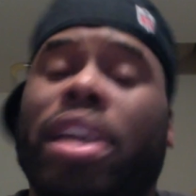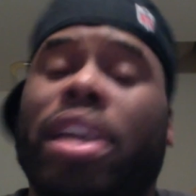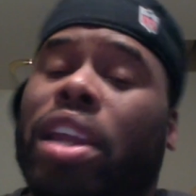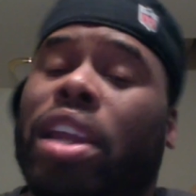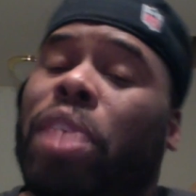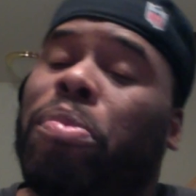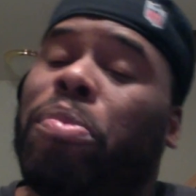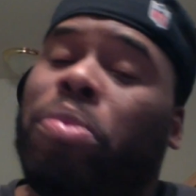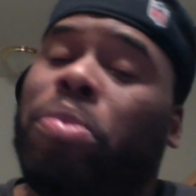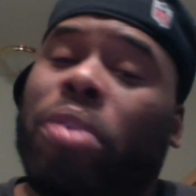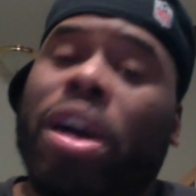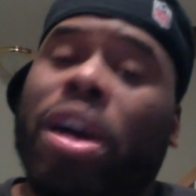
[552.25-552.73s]

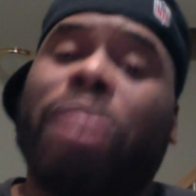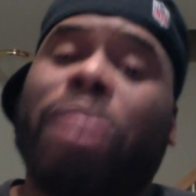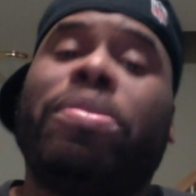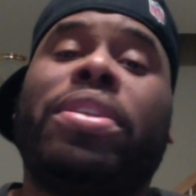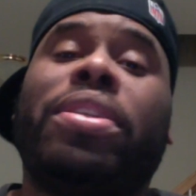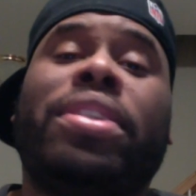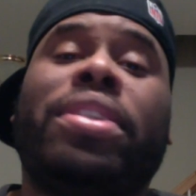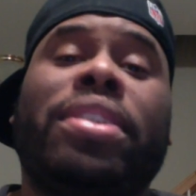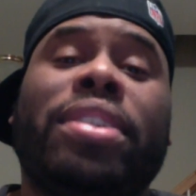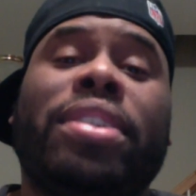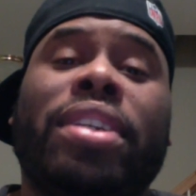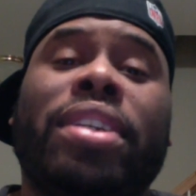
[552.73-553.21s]
I
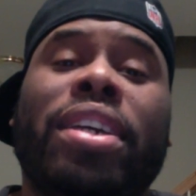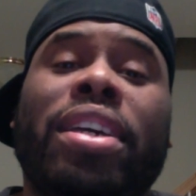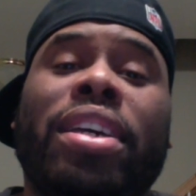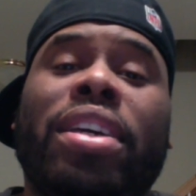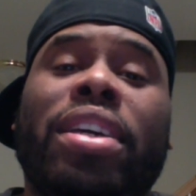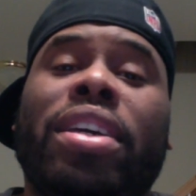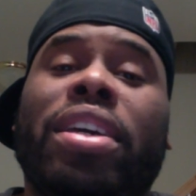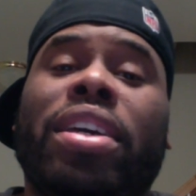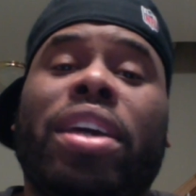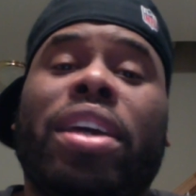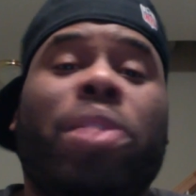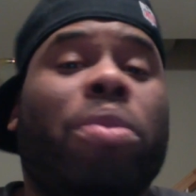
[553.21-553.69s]
promise
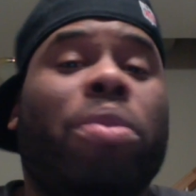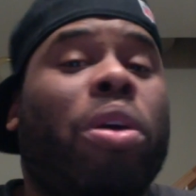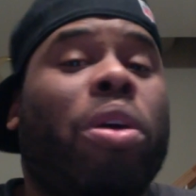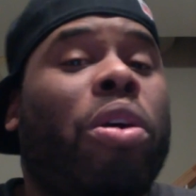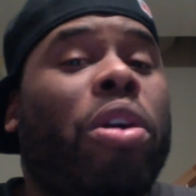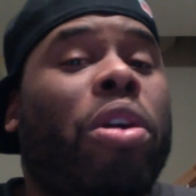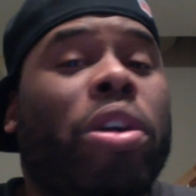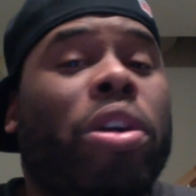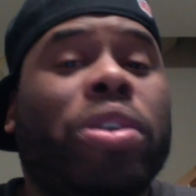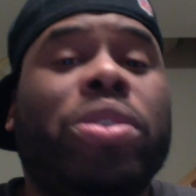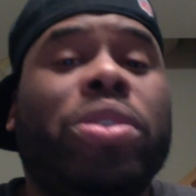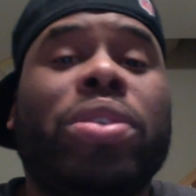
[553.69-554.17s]
it
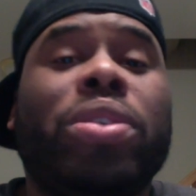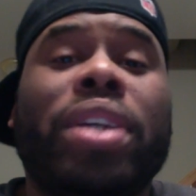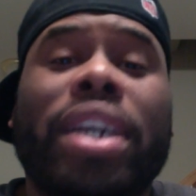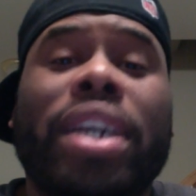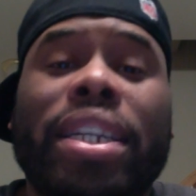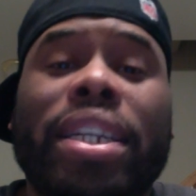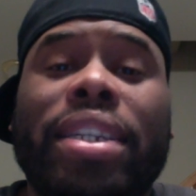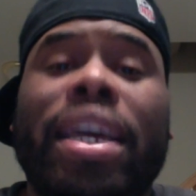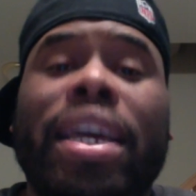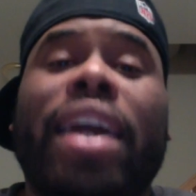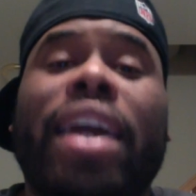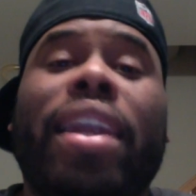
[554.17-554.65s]
won't hurt you to
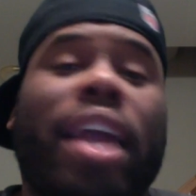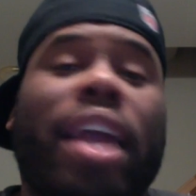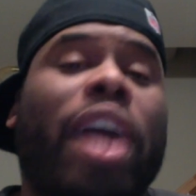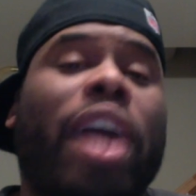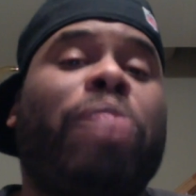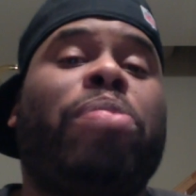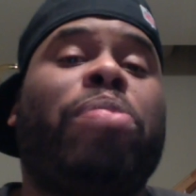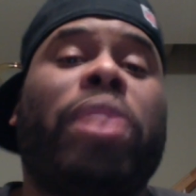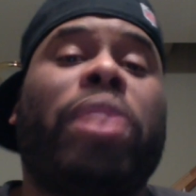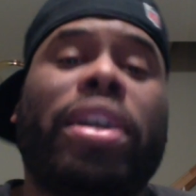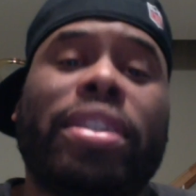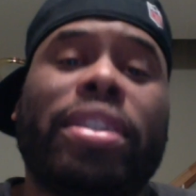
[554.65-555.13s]
hit that
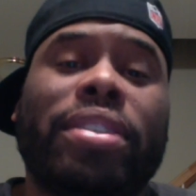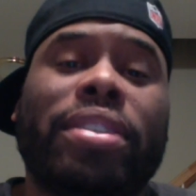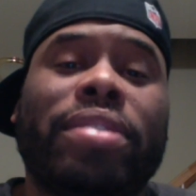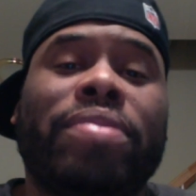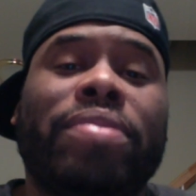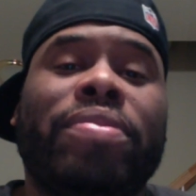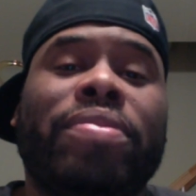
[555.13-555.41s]
like button.